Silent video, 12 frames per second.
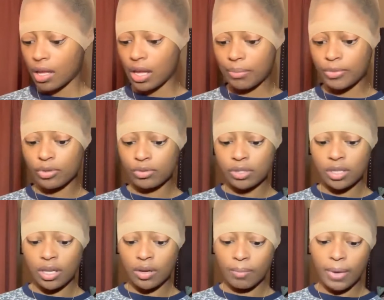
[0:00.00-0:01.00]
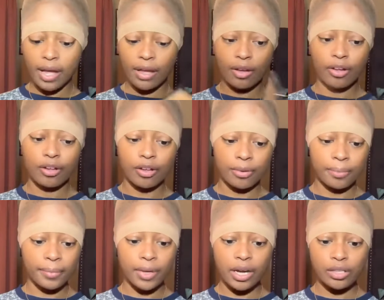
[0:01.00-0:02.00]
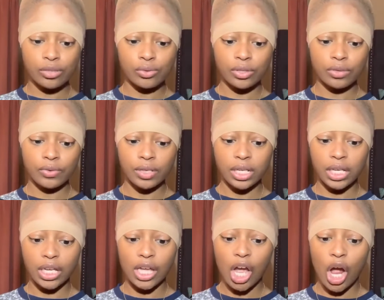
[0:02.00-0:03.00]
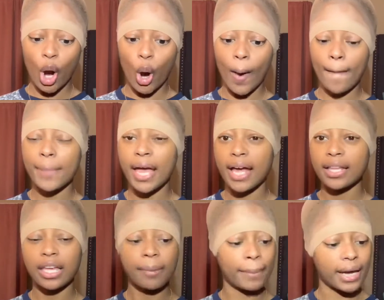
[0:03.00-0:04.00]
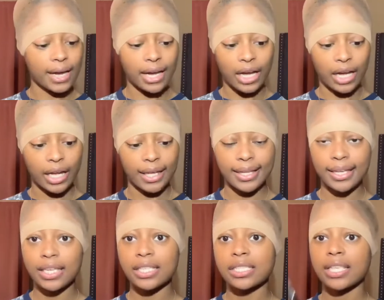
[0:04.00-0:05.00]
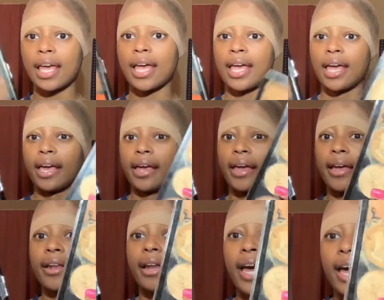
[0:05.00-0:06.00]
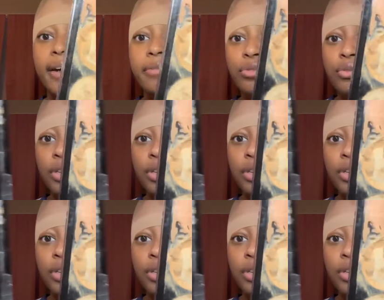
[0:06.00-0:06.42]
I'm using my Contour 3D art palette by Kiss, and I have two